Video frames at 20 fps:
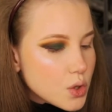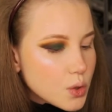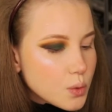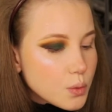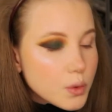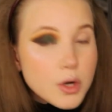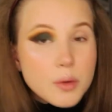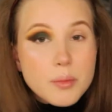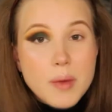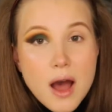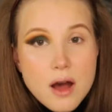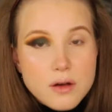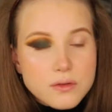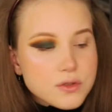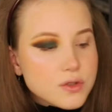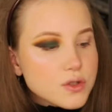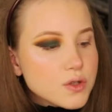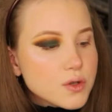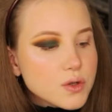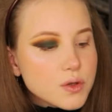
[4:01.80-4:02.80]
we're
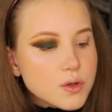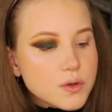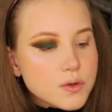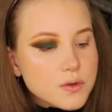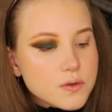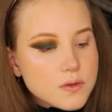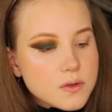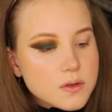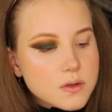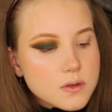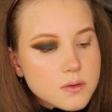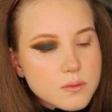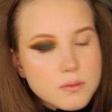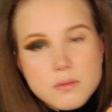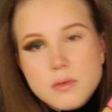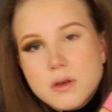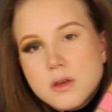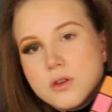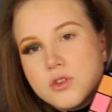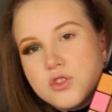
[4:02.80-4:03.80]
about to use this
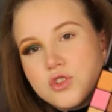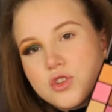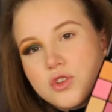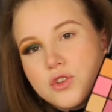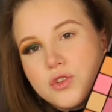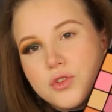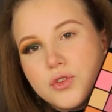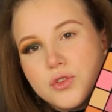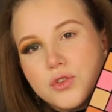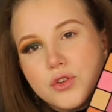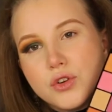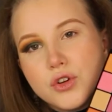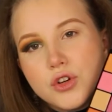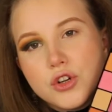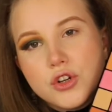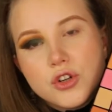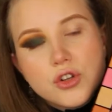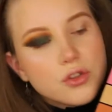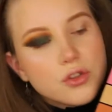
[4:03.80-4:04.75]
beige color.